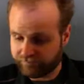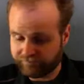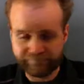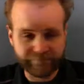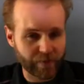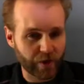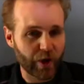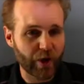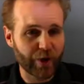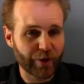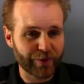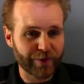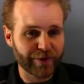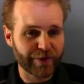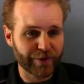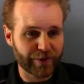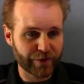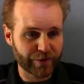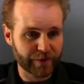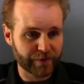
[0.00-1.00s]
longer than
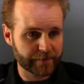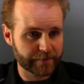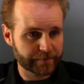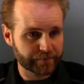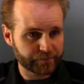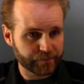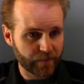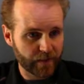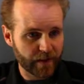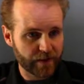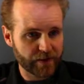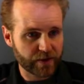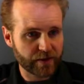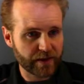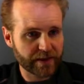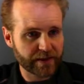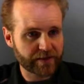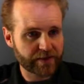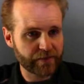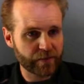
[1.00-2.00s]
you should have. Okay, so
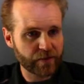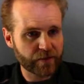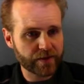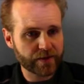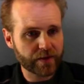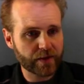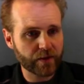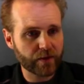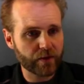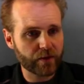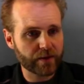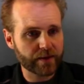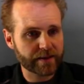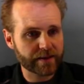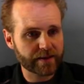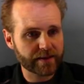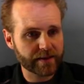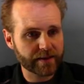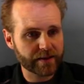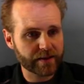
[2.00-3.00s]
let's first go.
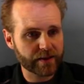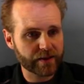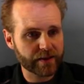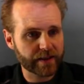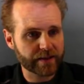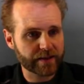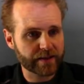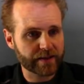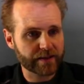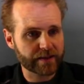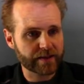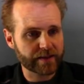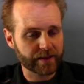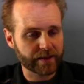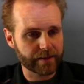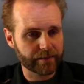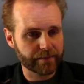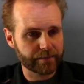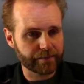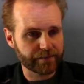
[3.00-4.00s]
Let's look at this
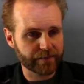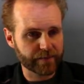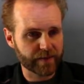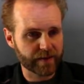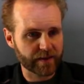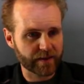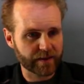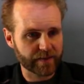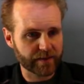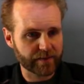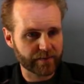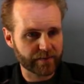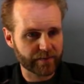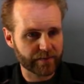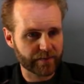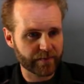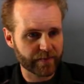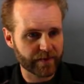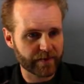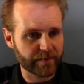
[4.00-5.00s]
this
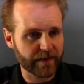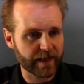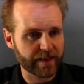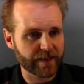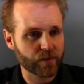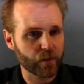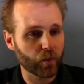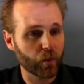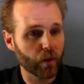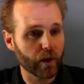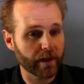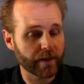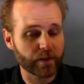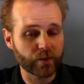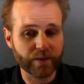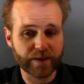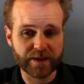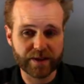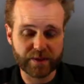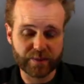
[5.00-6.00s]
device 1,
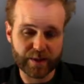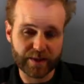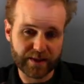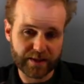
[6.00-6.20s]
which has been